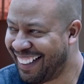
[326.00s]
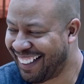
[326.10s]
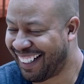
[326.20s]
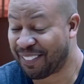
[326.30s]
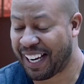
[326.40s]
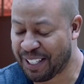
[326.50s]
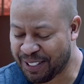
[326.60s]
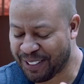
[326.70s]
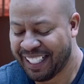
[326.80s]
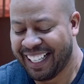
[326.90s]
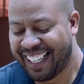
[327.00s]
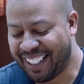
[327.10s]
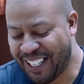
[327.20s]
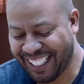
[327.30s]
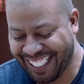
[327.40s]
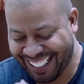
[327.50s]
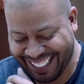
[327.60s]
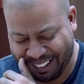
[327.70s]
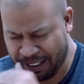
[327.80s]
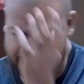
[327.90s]
I'm not used to
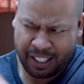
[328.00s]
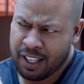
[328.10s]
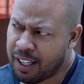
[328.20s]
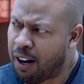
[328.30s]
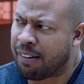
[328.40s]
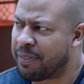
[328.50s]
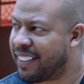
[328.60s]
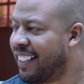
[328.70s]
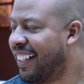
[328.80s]
it. I'm like, get off me.